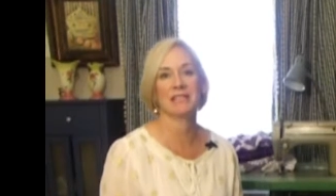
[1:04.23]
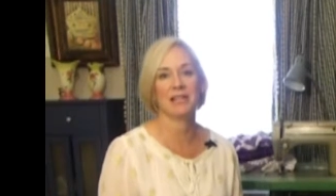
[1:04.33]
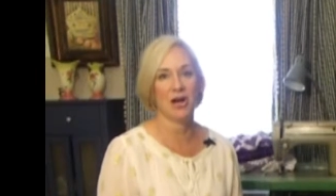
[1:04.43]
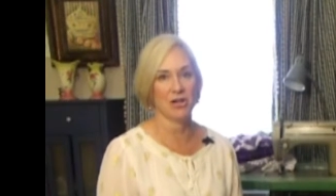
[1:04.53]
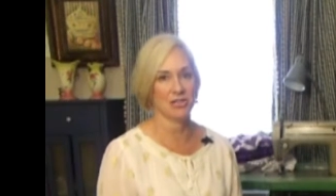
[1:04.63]

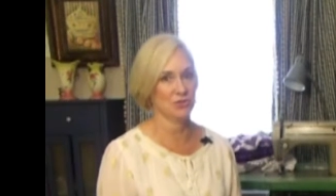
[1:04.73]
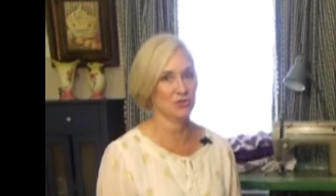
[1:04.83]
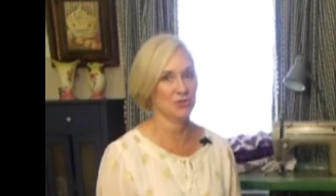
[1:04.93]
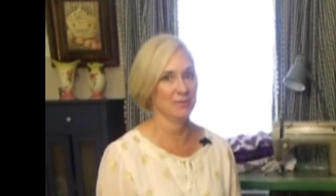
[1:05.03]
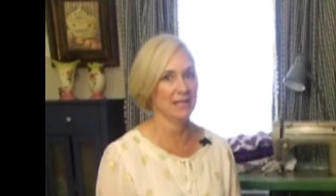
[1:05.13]
see our
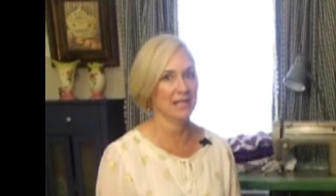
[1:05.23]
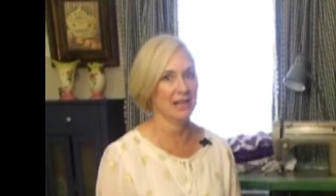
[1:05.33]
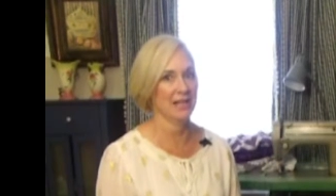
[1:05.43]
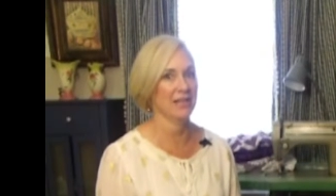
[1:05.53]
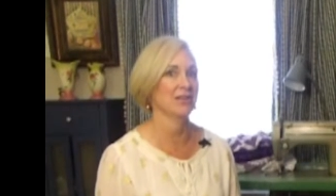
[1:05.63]
social
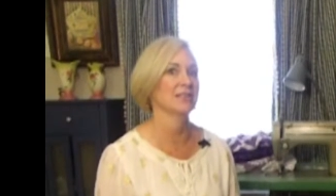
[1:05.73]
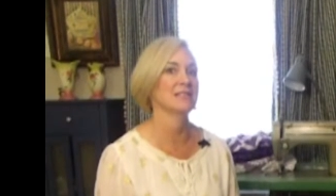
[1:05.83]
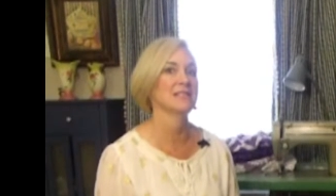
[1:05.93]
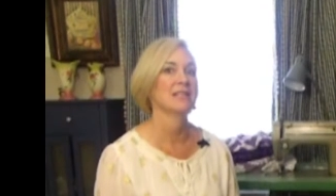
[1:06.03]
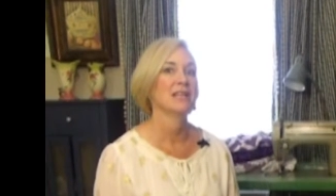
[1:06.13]
media
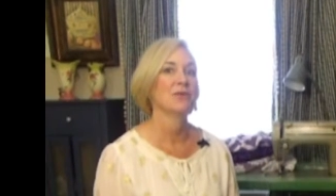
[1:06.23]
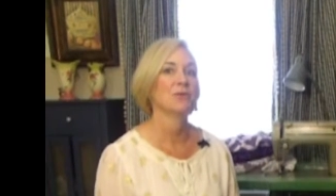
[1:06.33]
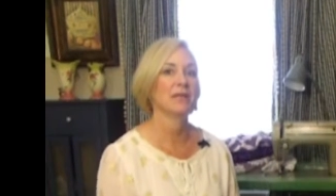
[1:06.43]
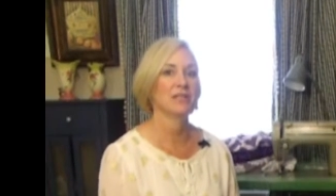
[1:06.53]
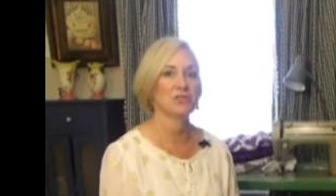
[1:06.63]
icons.
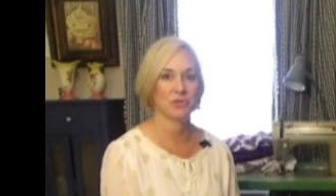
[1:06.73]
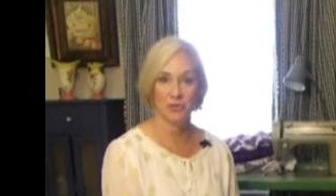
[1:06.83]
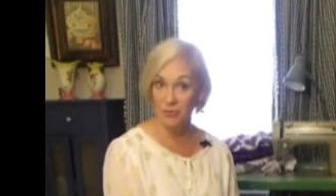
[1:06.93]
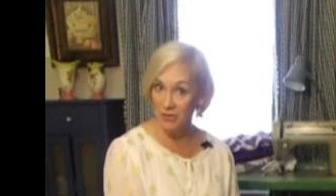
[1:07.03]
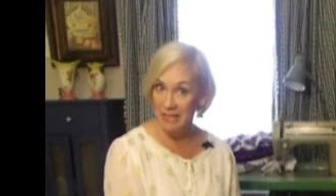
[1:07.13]
We
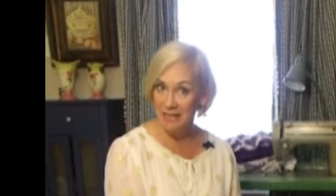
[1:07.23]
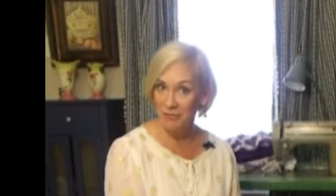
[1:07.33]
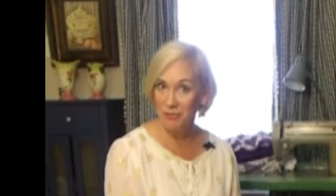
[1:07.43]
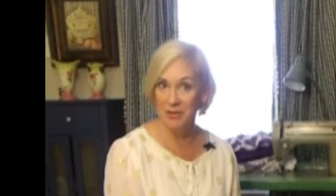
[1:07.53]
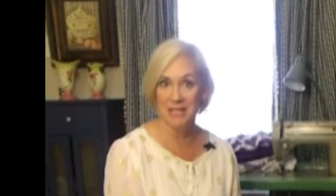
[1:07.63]
do free
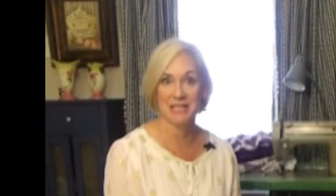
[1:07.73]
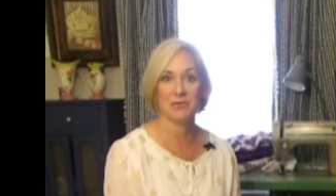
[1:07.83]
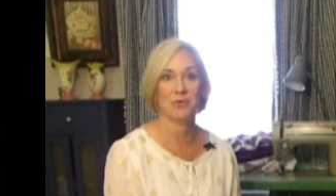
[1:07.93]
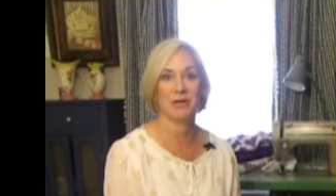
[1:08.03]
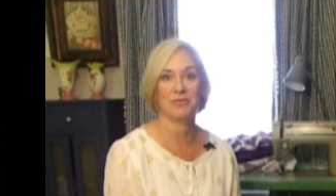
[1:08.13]

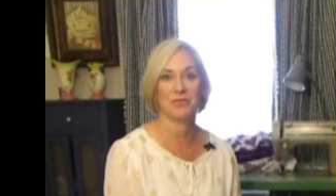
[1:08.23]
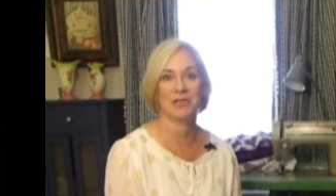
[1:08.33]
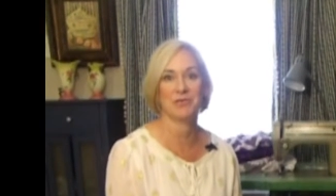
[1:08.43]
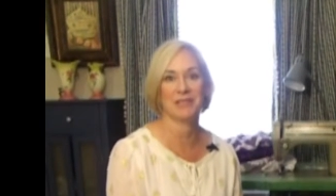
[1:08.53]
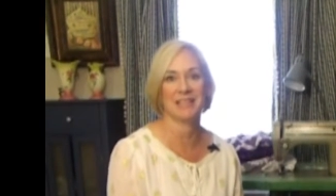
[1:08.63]
giveaways quite
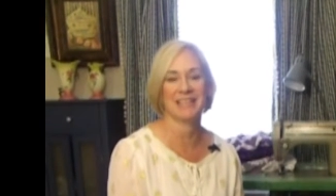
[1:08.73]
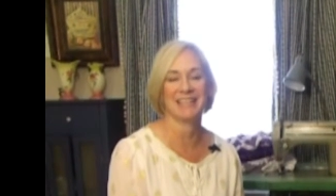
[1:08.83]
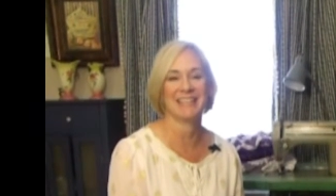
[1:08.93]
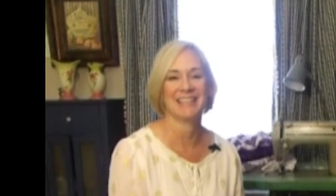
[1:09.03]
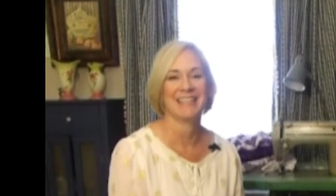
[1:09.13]

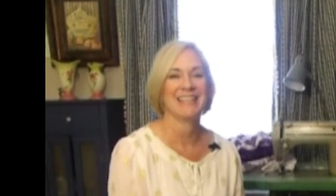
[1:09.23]
frequently.